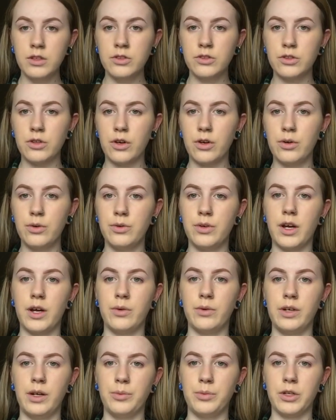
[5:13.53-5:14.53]
So
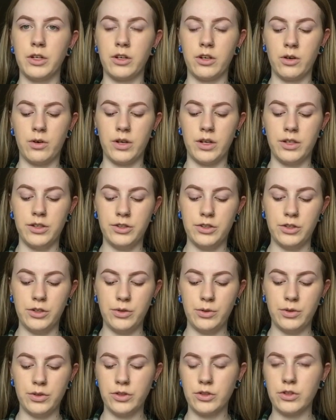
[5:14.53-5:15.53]
now what I'm going to go ahead and
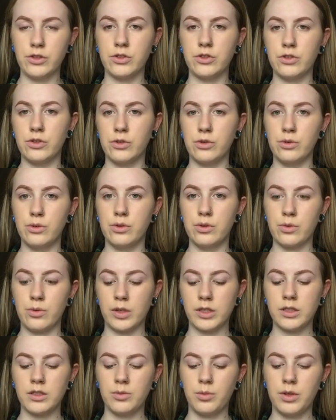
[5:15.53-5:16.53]
do is just do the
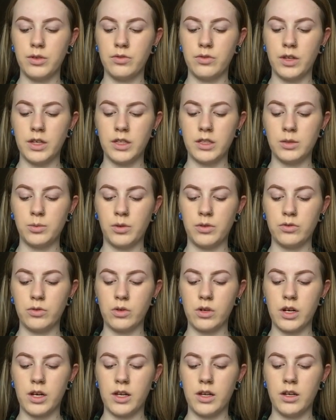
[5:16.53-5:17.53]
rest of my face, my
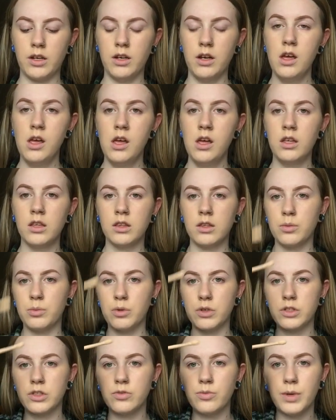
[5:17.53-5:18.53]
forehead, the
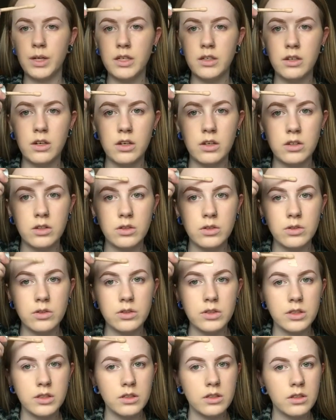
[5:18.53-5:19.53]
bridge of my
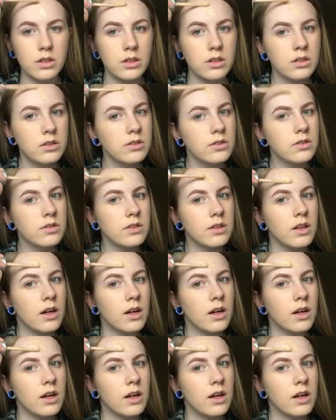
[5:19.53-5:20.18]
nose, and all of